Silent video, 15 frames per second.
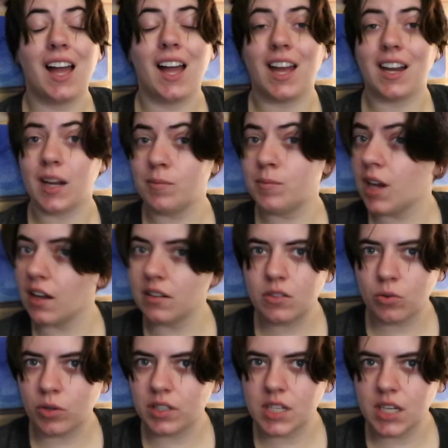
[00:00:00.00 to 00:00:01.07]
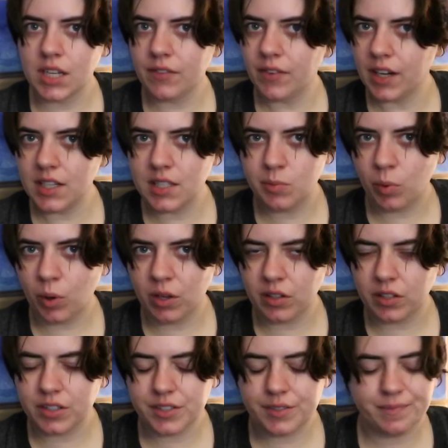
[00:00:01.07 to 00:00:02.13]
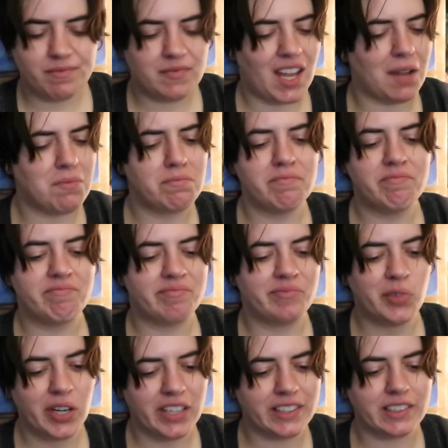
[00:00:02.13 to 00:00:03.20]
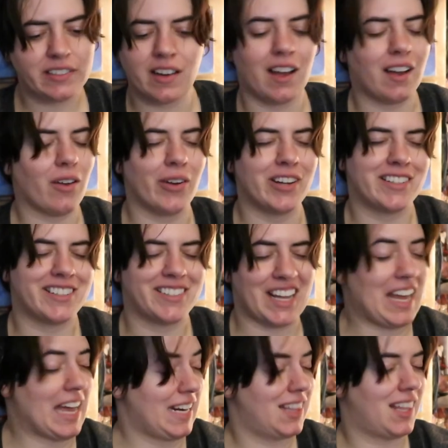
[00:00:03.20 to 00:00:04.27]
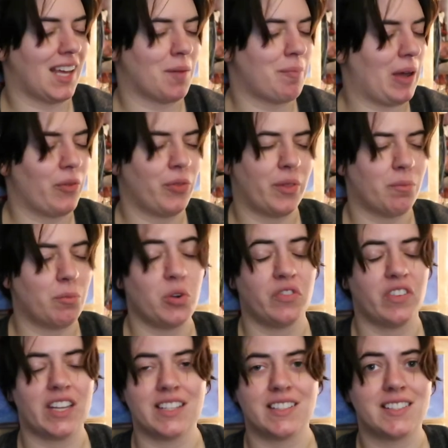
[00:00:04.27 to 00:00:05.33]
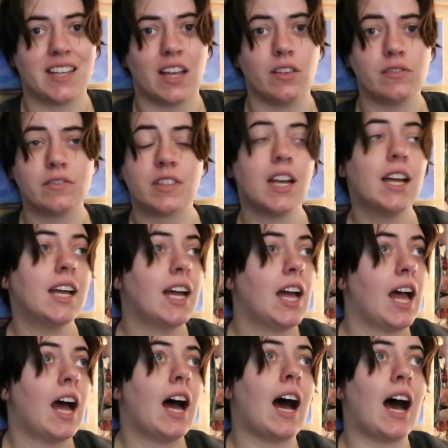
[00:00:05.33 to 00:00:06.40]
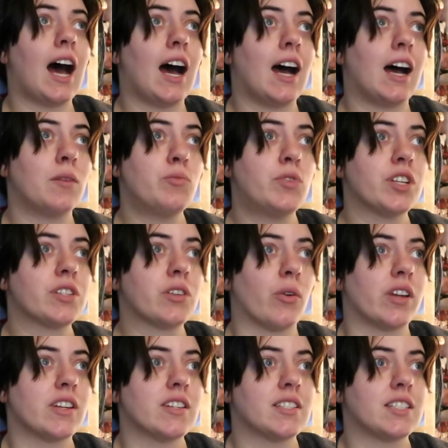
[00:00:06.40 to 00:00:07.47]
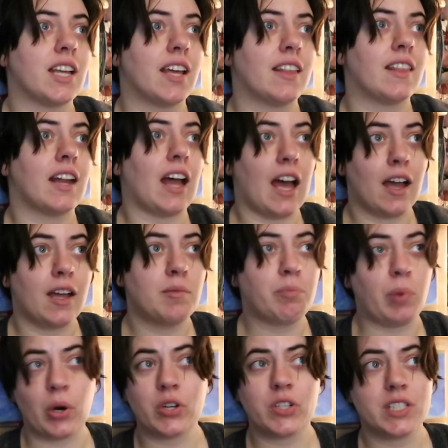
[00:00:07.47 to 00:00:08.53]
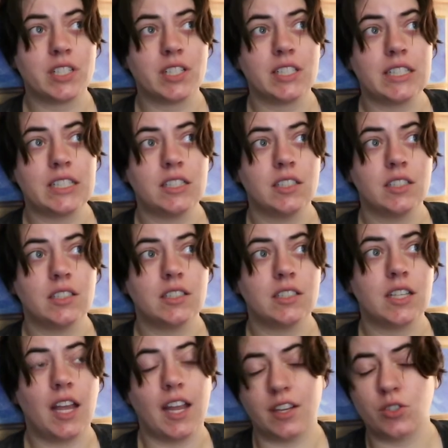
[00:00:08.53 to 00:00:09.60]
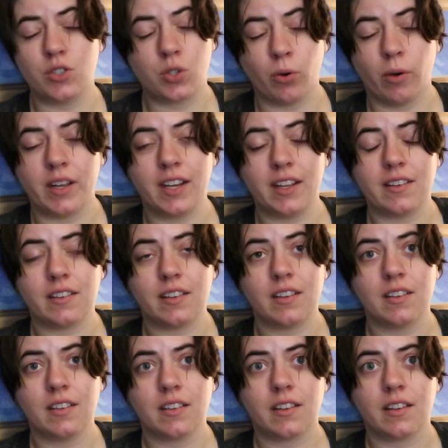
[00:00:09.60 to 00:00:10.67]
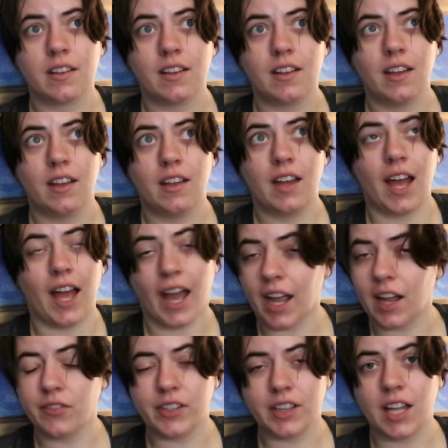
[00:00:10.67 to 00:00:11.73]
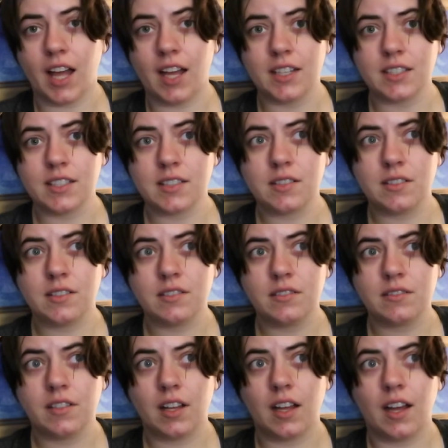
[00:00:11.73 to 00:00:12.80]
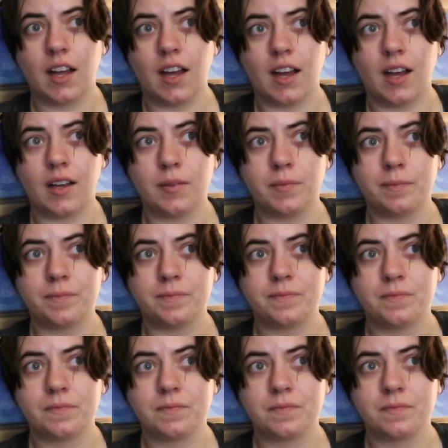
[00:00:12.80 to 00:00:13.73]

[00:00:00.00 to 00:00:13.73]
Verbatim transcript: and I'm not going to give any spoilers. I'm really not going to say anything about the movie itself. I'm just going to say that I personally enjoyed it heck of a lot. Um,